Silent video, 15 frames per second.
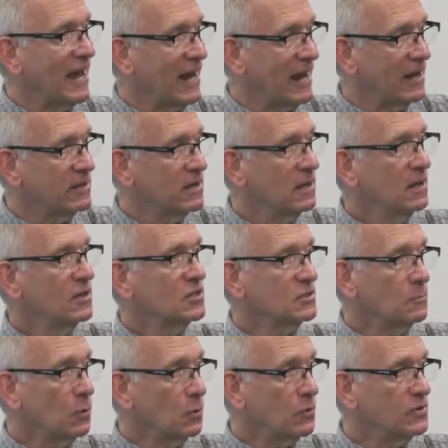and
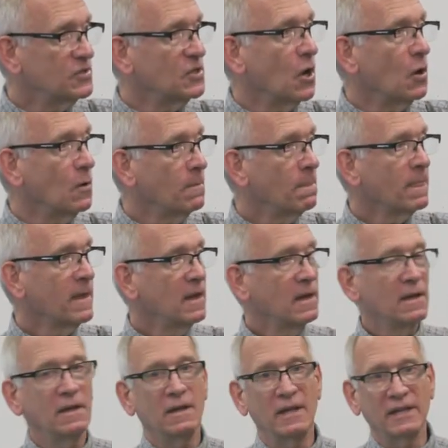smooth, so
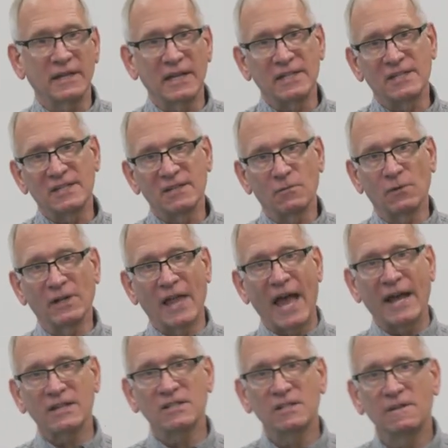it gets
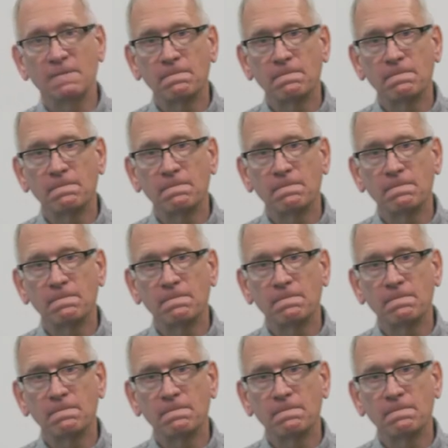relaxed.